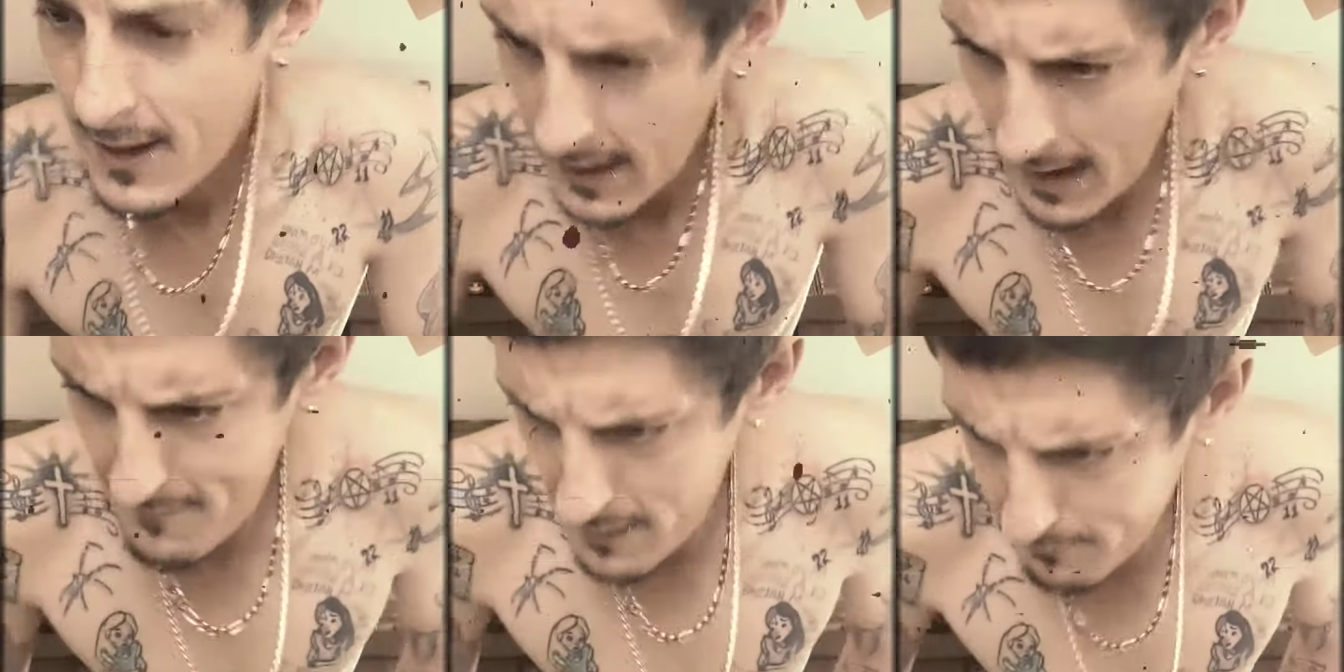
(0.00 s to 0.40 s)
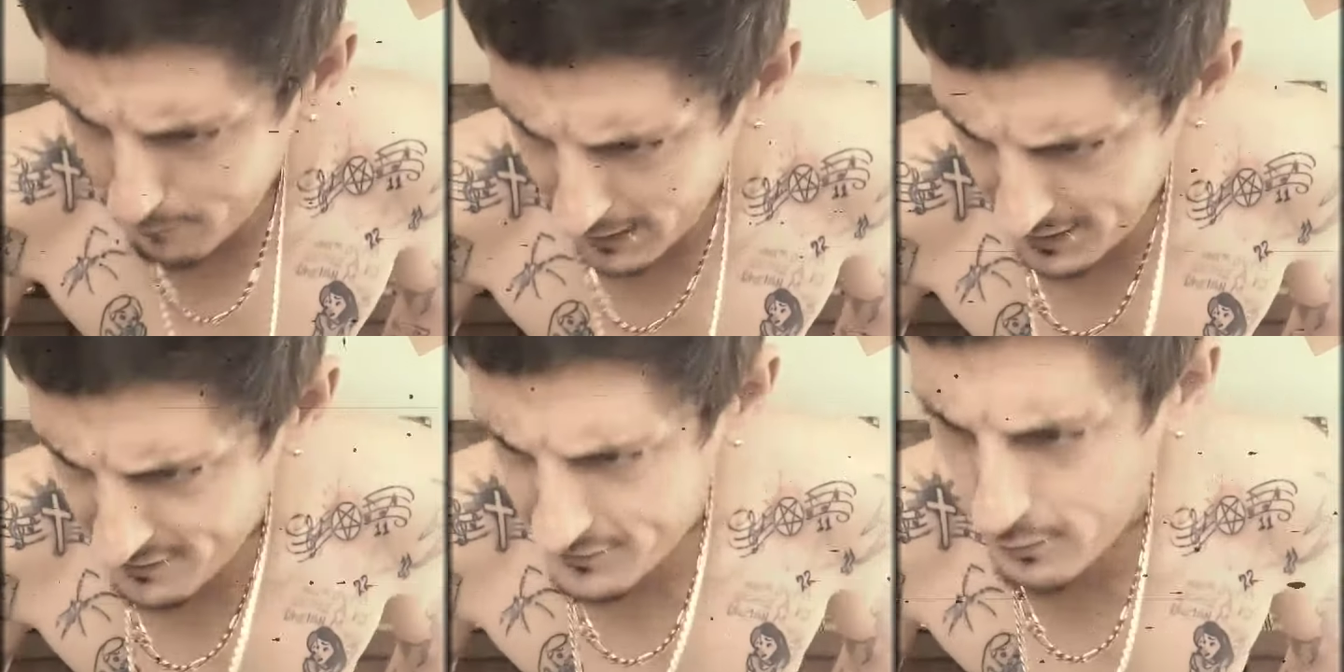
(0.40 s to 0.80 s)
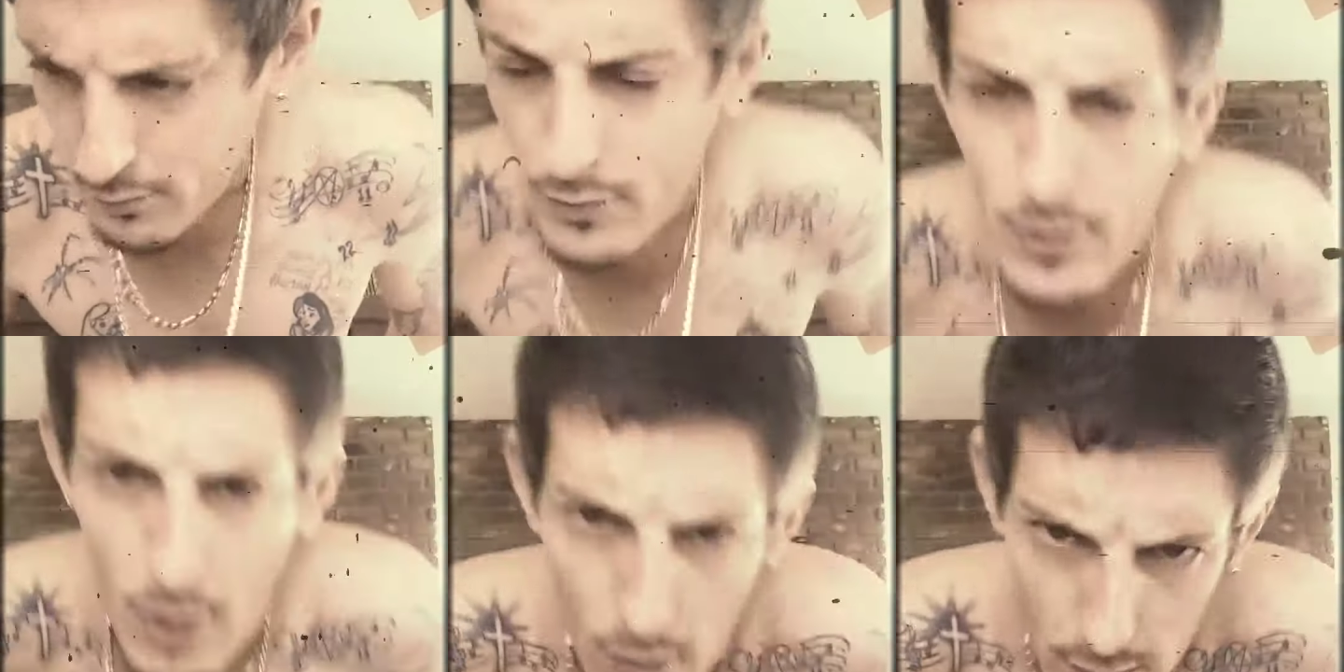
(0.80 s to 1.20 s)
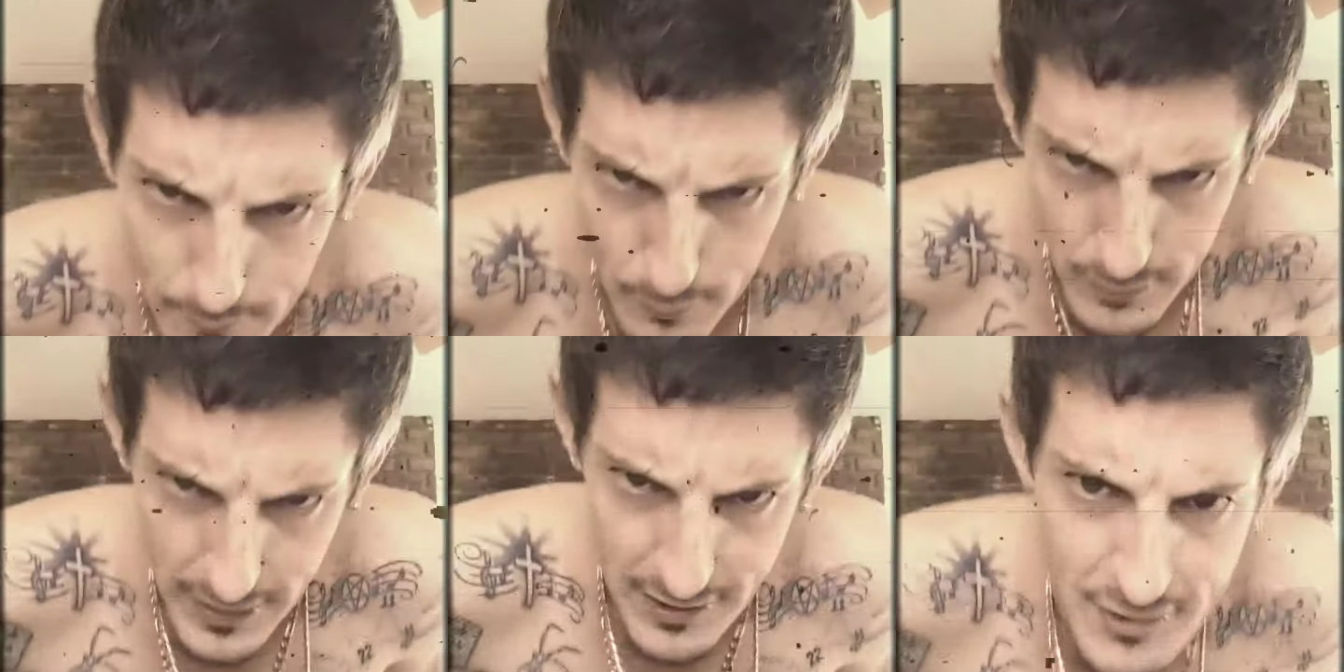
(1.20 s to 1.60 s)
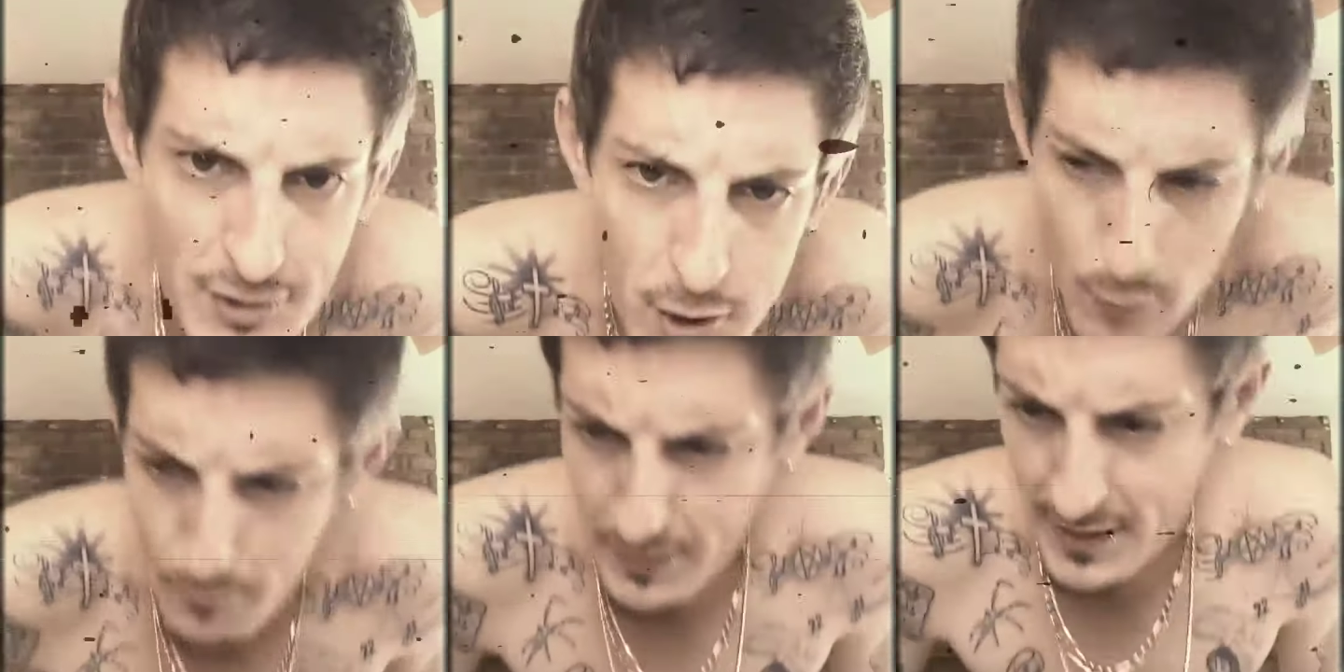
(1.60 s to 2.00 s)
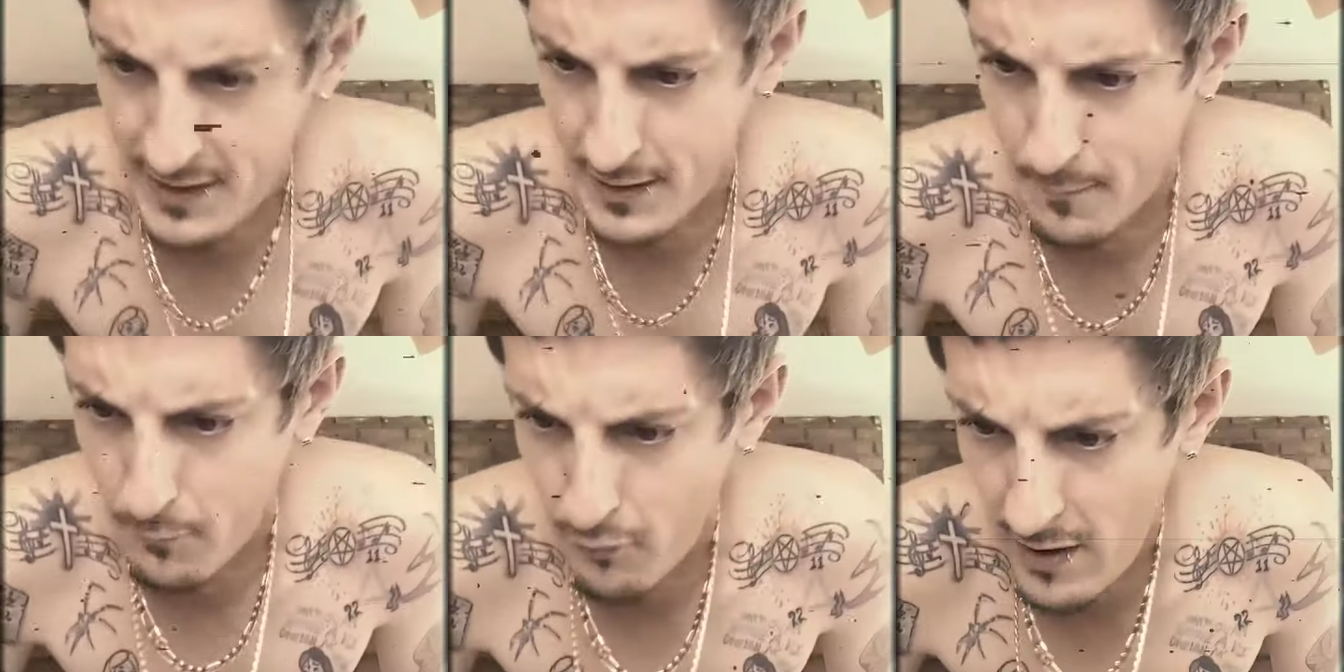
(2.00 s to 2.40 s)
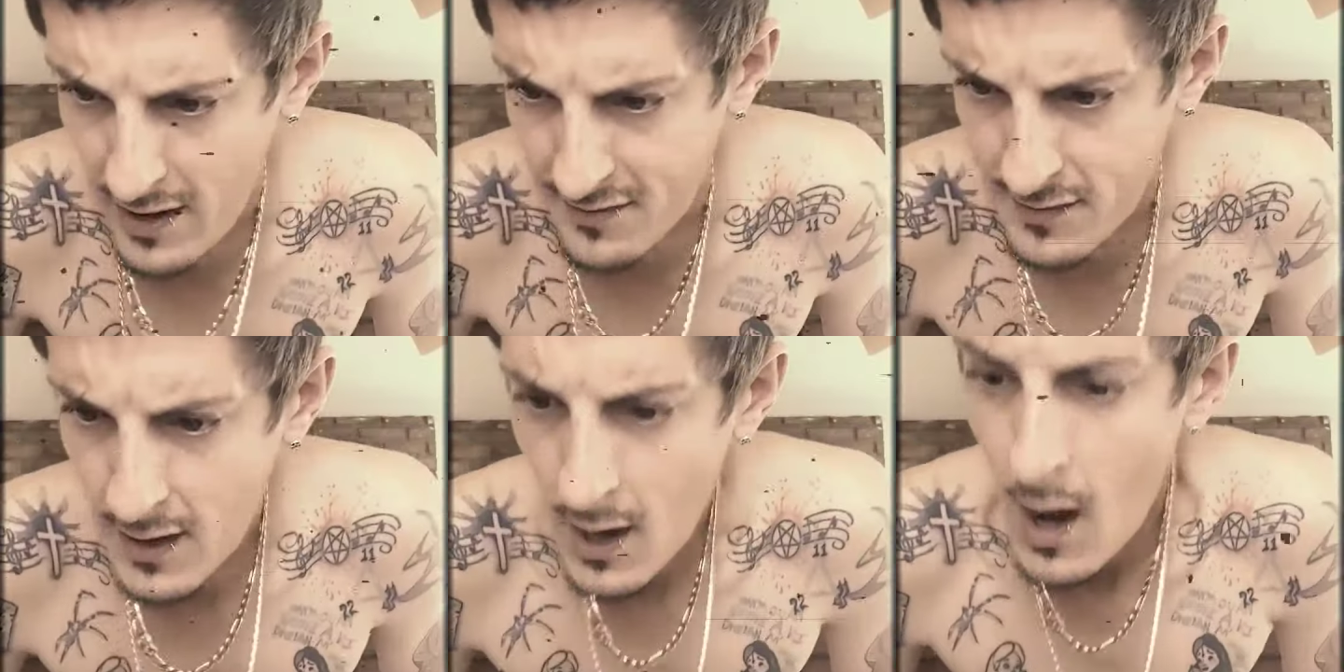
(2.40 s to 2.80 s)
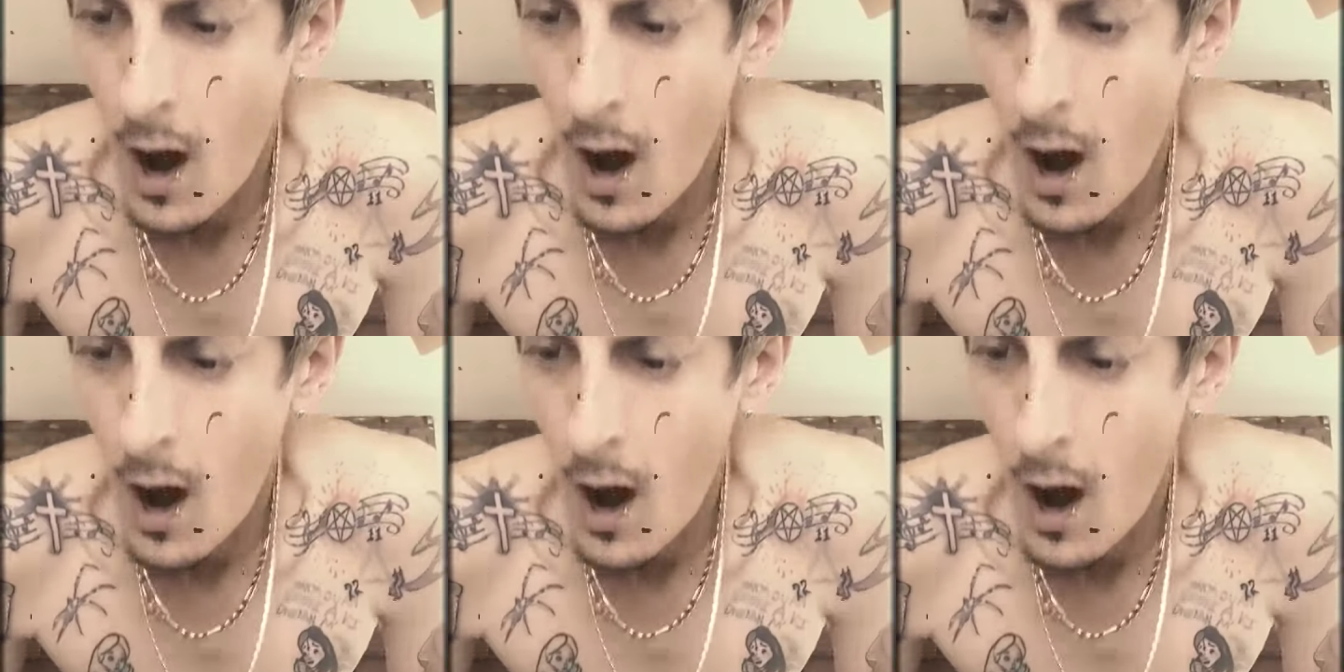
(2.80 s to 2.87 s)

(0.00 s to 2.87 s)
Everybody's so gullible, they stupid and depressed.